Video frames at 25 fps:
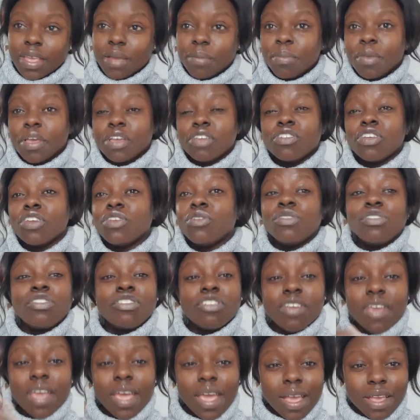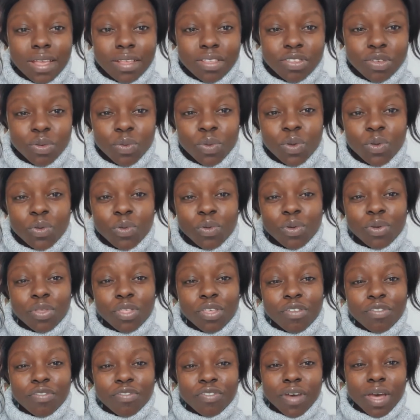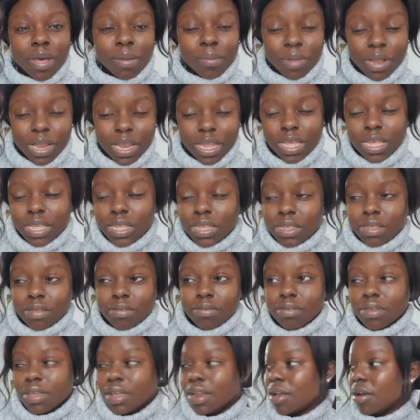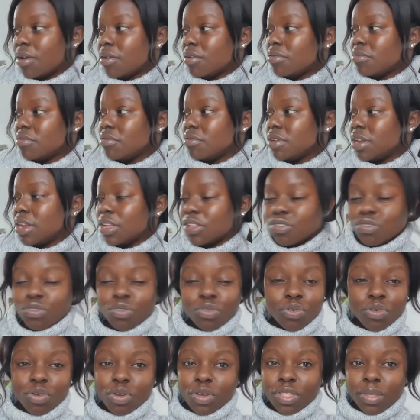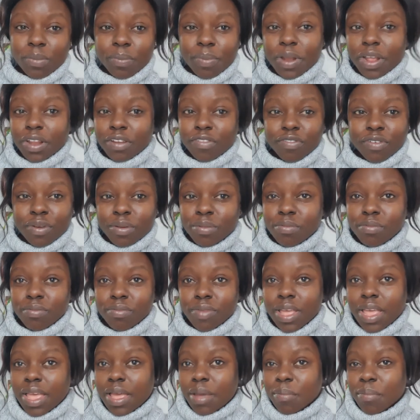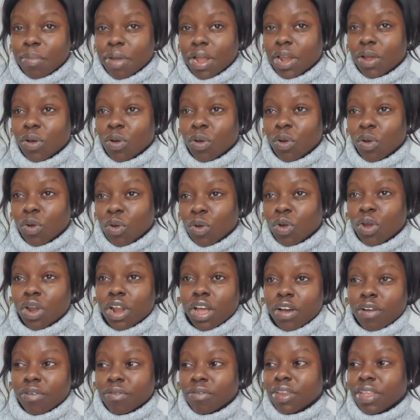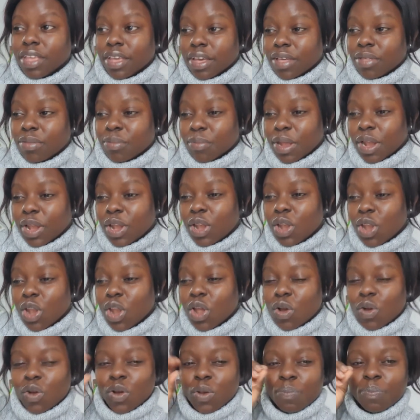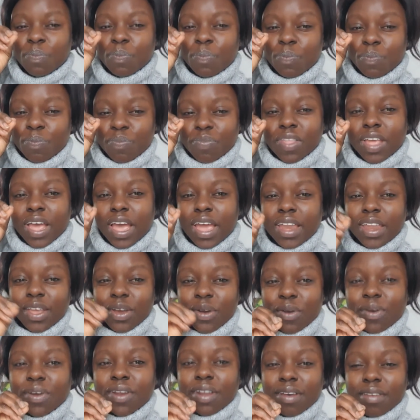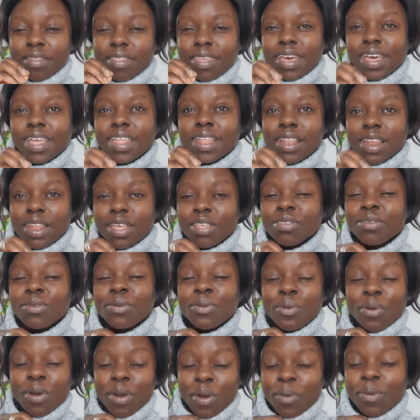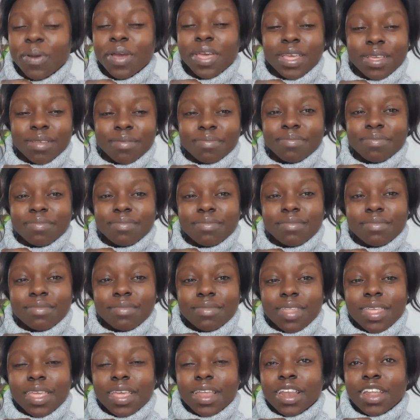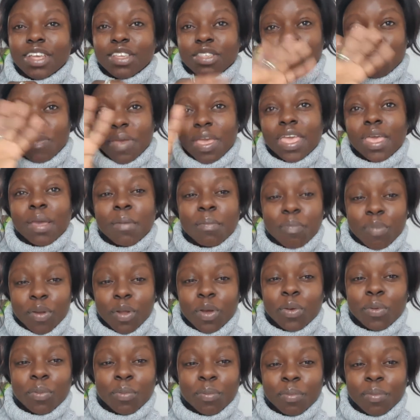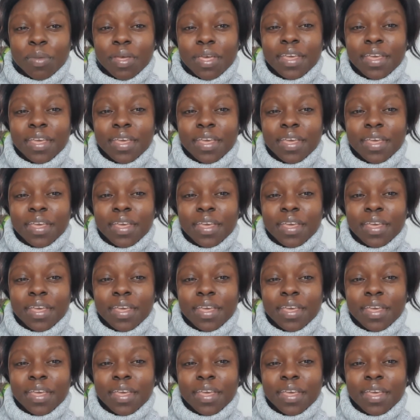Make sure you share so we grow the family. You know, let's grow the platform. My little corner on the earth, my little tiny corner of the earth. Let's grow it. Let's make it bloom.